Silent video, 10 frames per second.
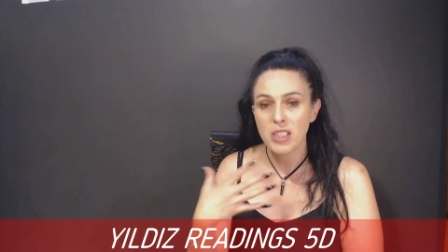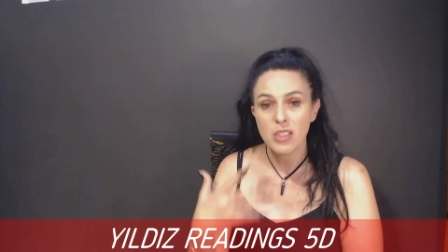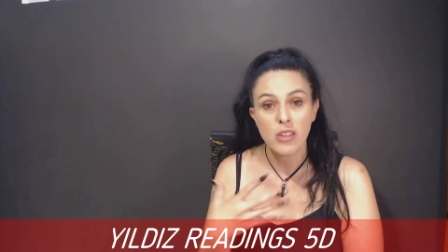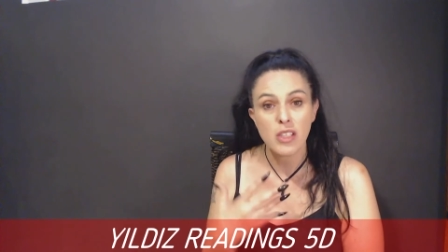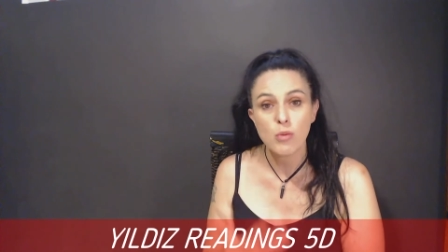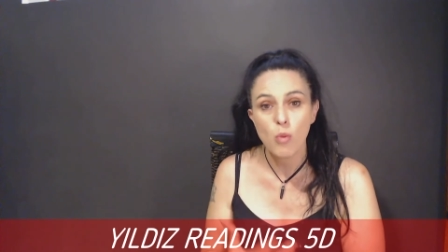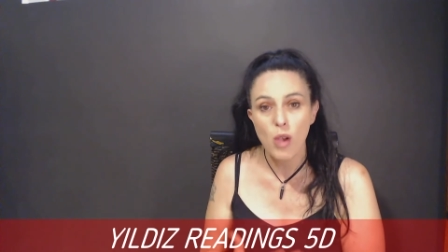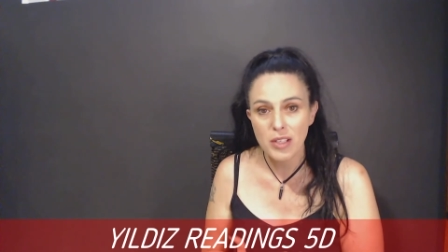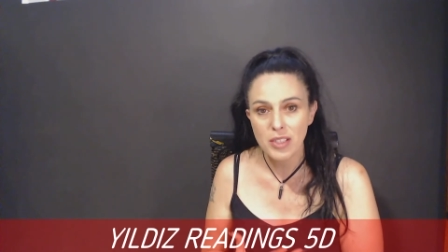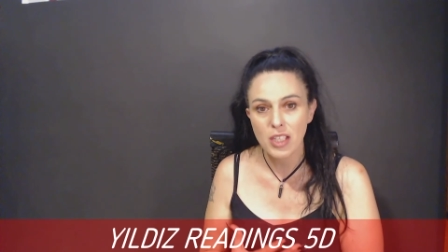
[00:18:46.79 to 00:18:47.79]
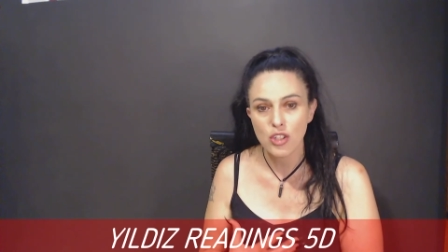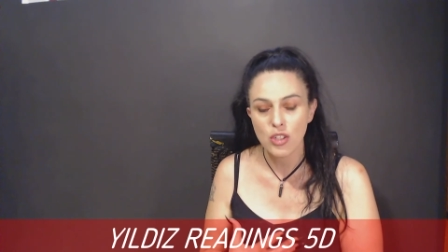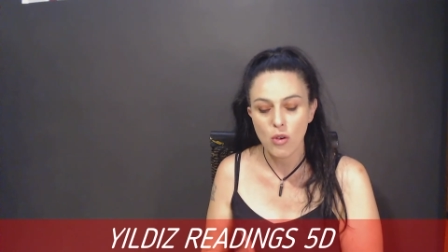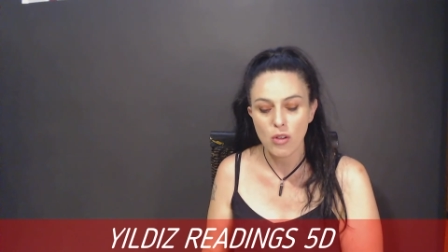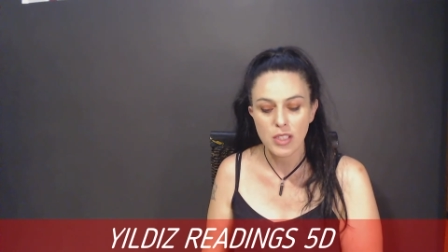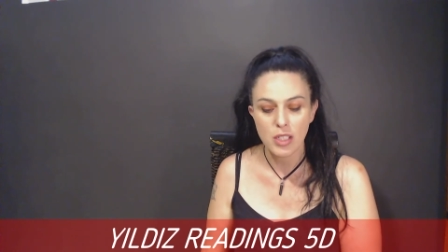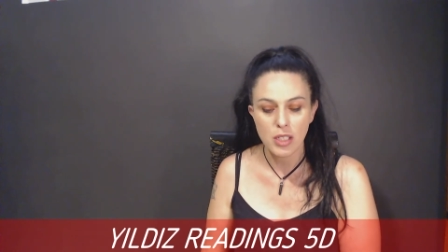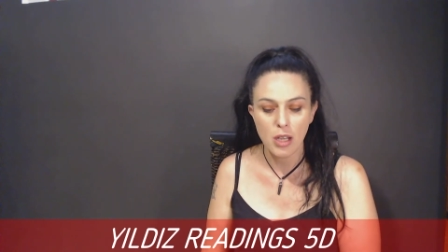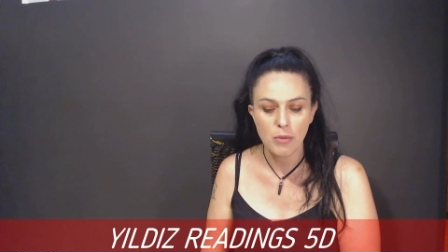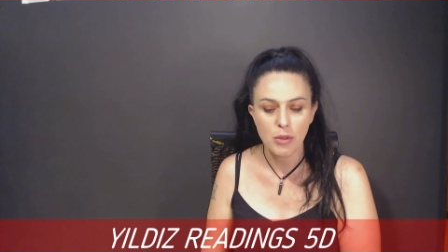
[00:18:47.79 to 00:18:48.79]
So there's ways that your guides can
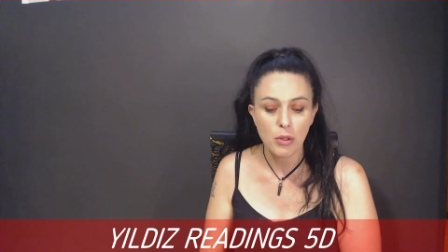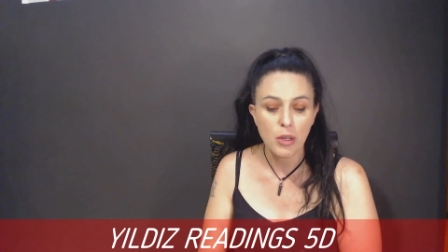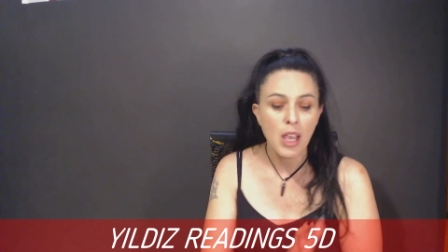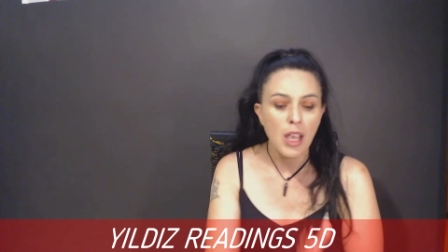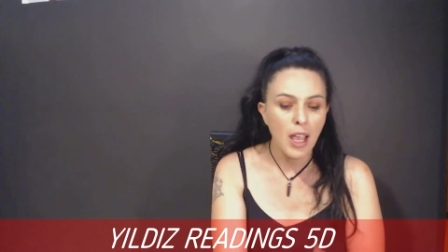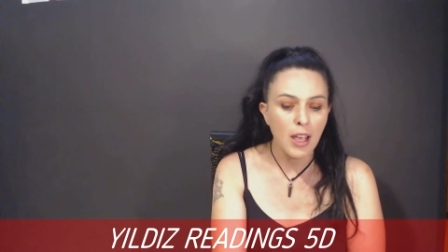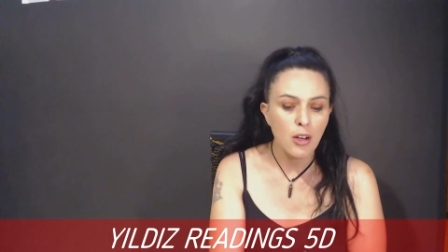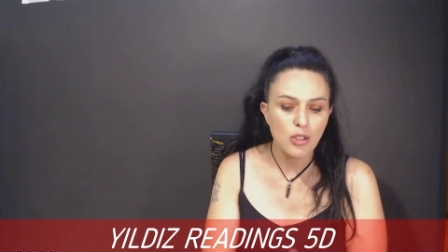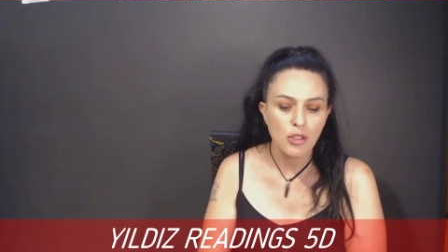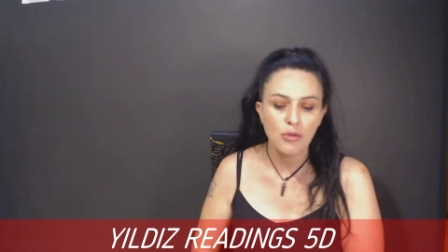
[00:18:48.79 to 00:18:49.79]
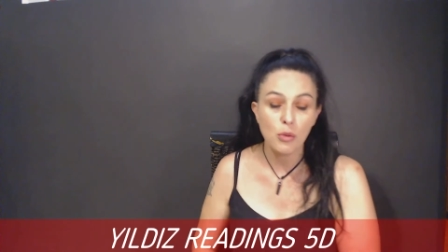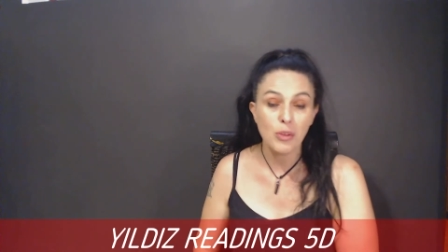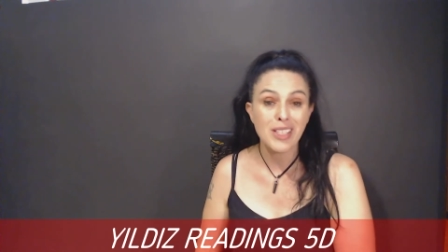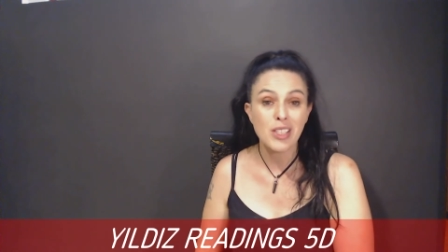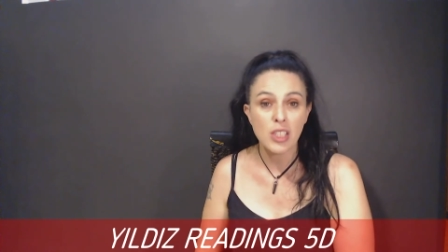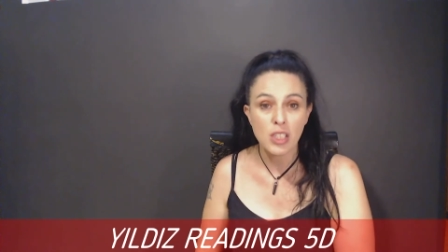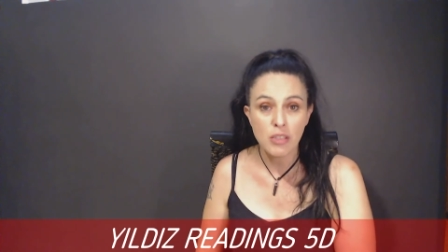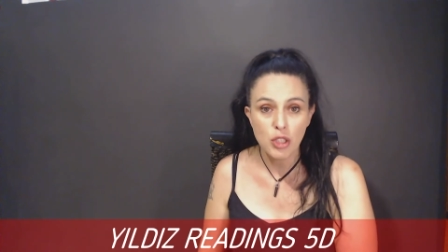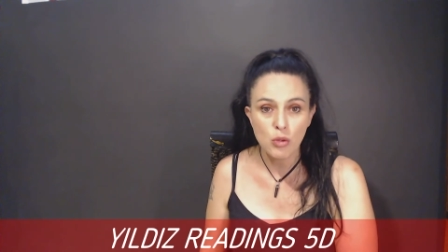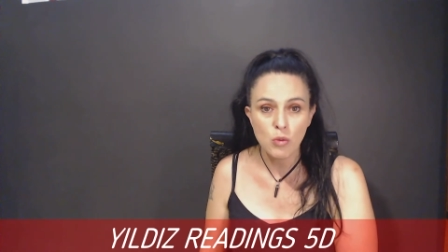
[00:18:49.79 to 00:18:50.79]
come through, and I do feel these
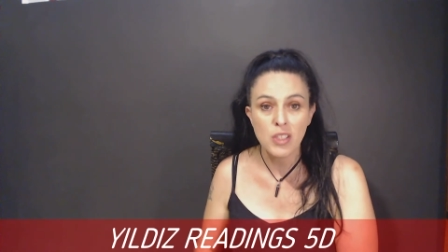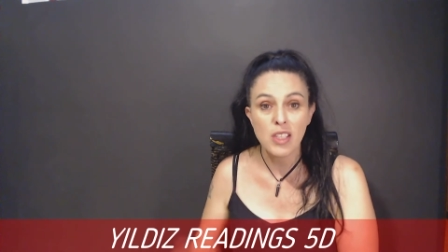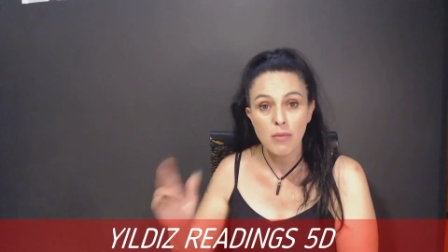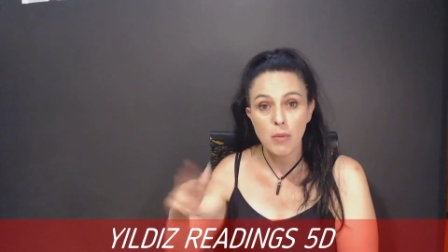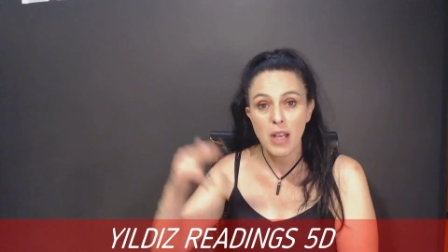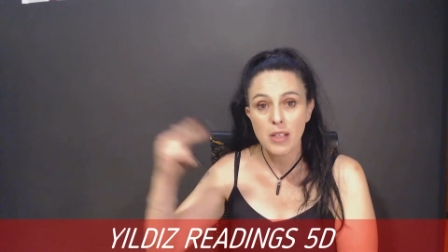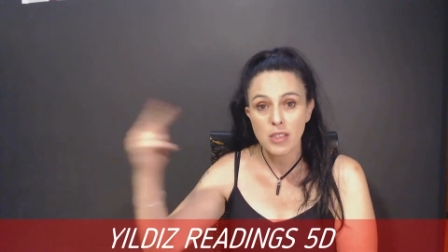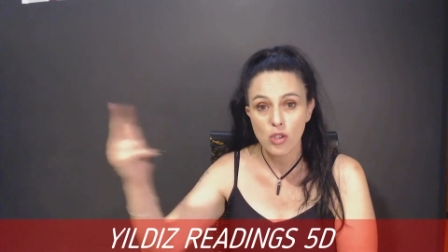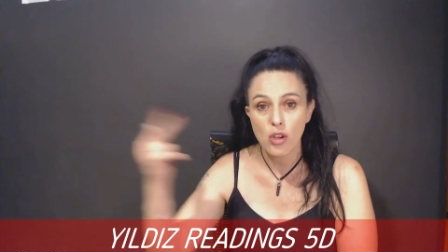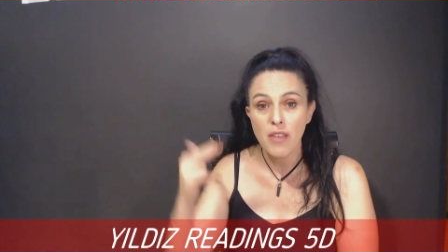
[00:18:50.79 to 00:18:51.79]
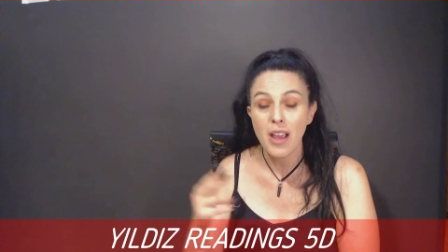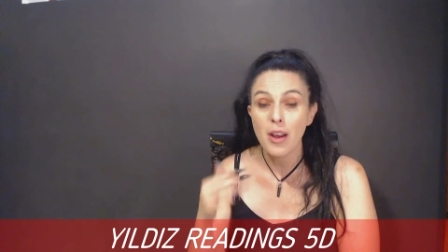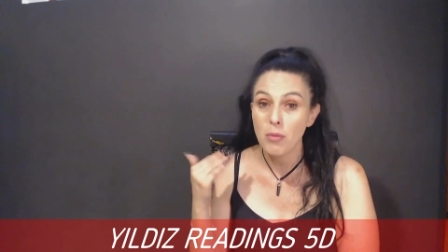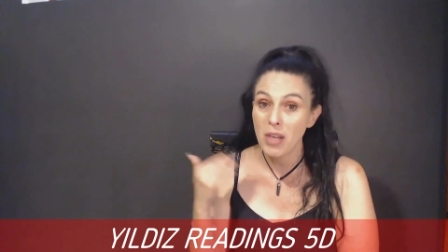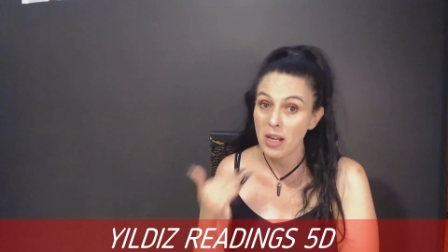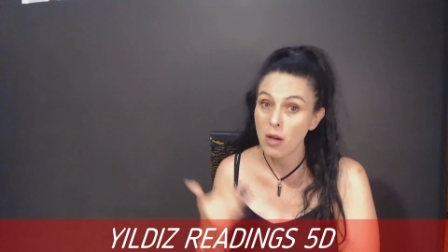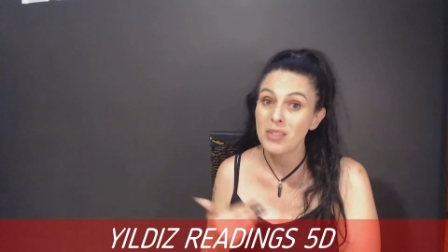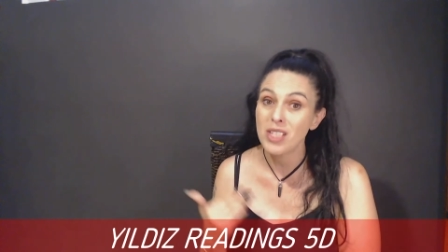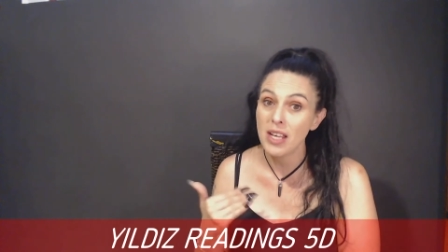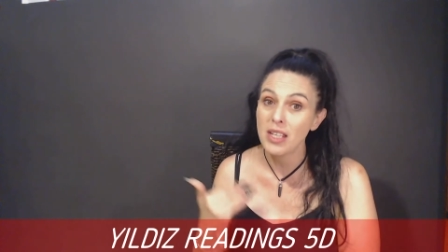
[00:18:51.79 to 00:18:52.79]
individuals that are passed over, and I'm I'm
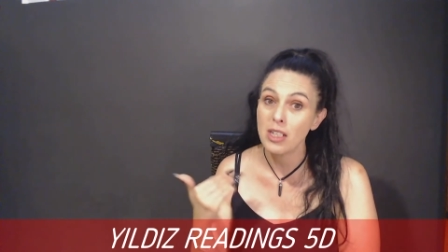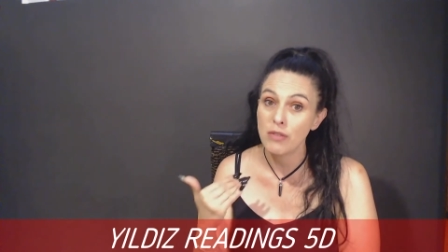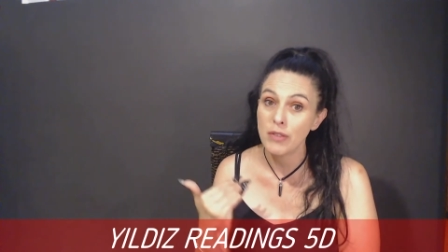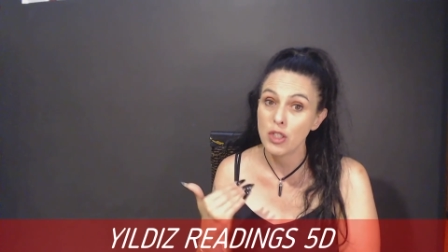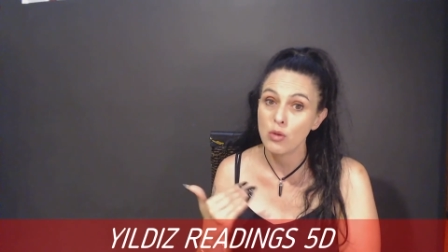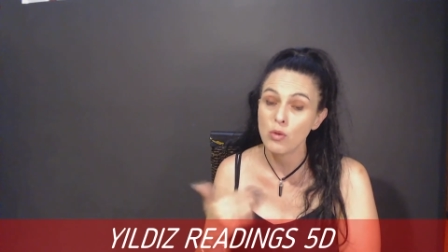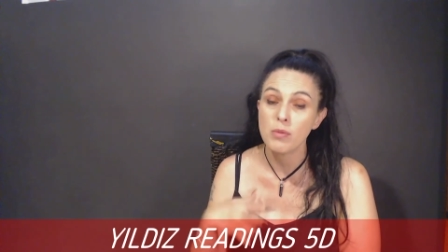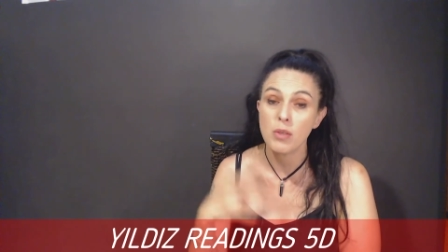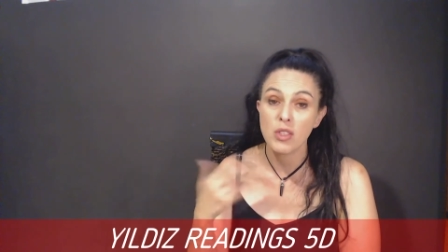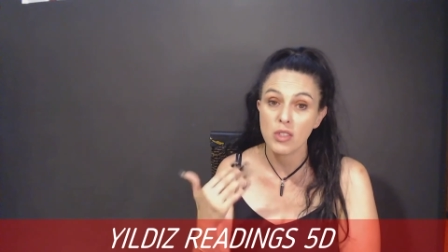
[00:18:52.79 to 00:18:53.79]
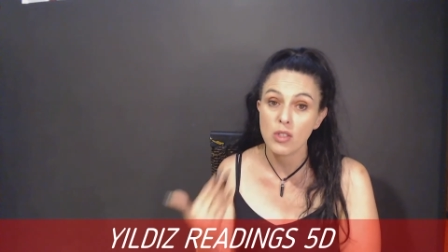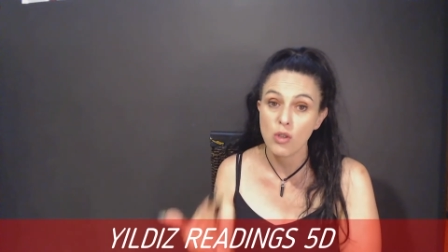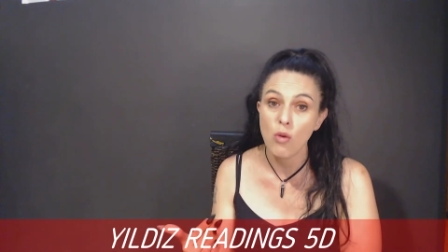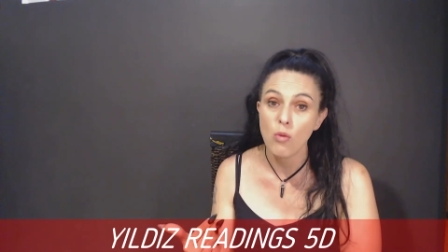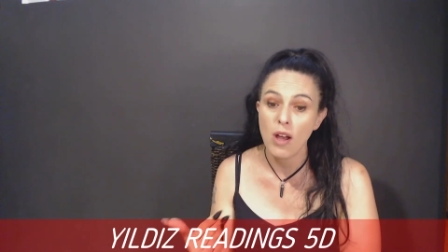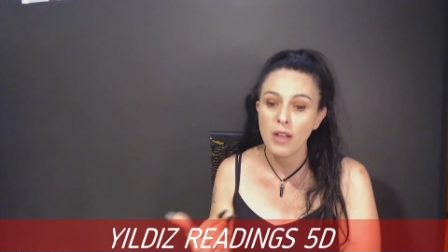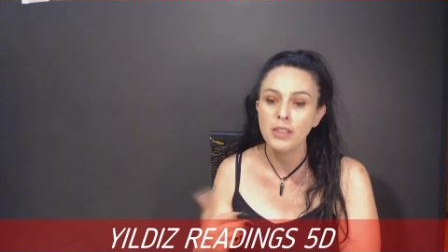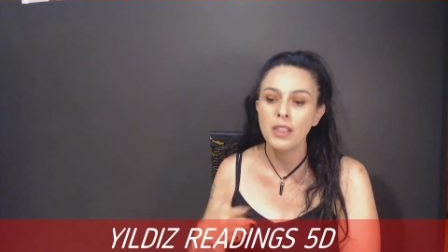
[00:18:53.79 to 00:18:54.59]
saying individuals because it's not one.